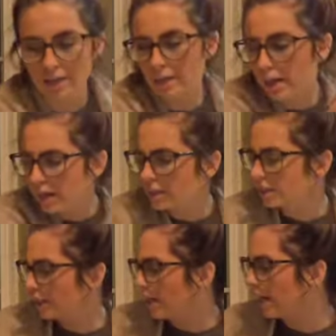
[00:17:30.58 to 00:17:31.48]
I think I
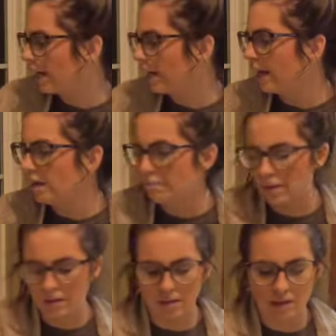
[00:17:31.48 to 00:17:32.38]
actually got a
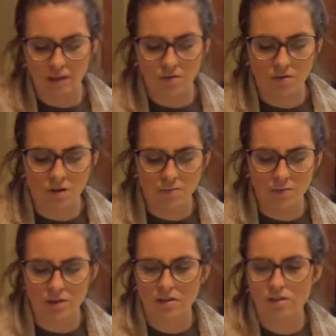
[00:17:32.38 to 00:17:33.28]
pickling
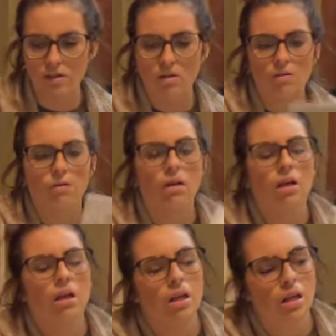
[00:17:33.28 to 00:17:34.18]
cucumbers. So
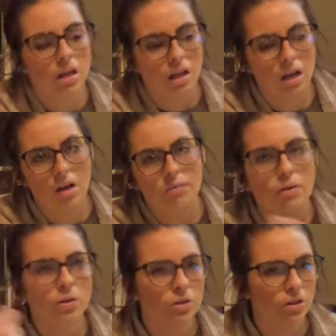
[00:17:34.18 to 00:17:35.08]

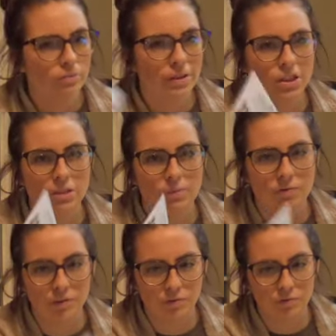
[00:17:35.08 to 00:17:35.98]
those ones might just be
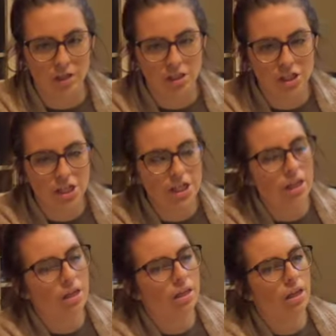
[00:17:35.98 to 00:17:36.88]
for fresh
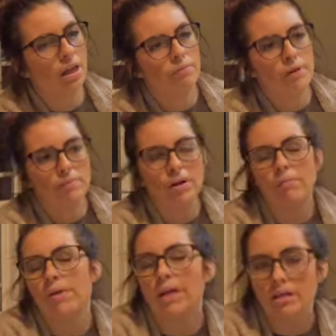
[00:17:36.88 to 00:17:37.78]
eating, and maybe
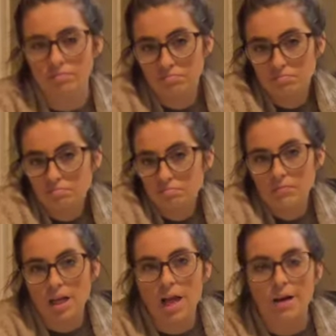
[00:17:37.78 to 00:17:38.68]
I'll make,
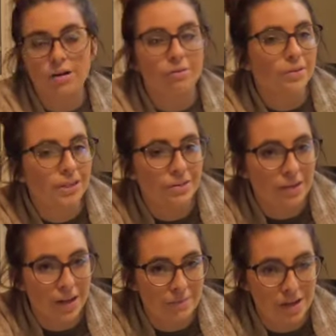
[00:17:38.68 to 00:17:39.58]
I don't know, we'll see
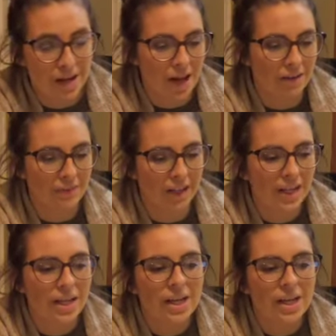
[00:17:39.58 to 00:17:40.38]
what I can make out of it.